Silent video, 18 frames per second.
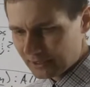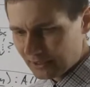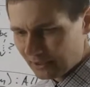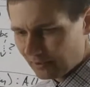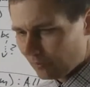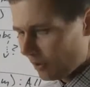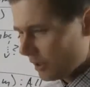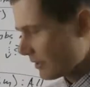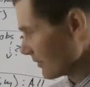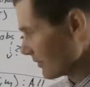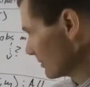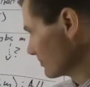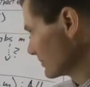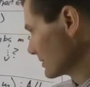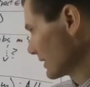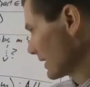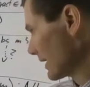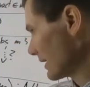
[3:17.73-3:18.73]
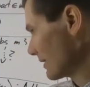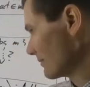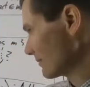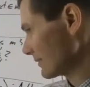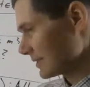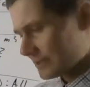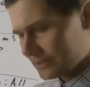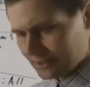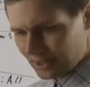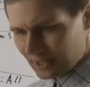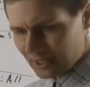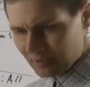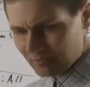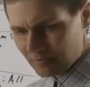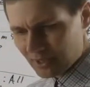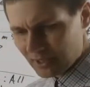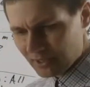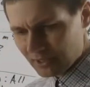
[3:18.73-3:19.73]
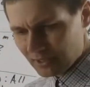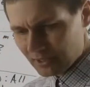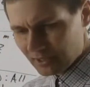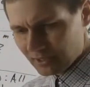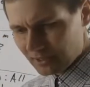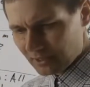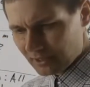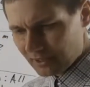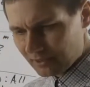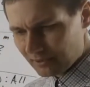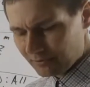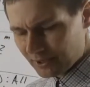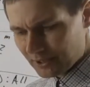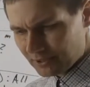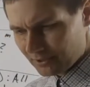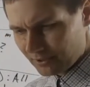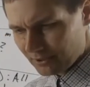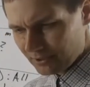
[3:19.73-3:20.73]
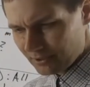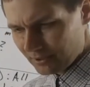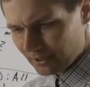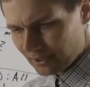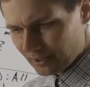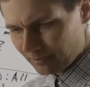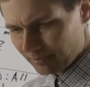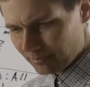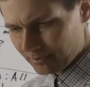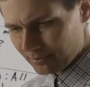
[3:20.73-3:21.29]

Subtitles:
want them to have the same return type.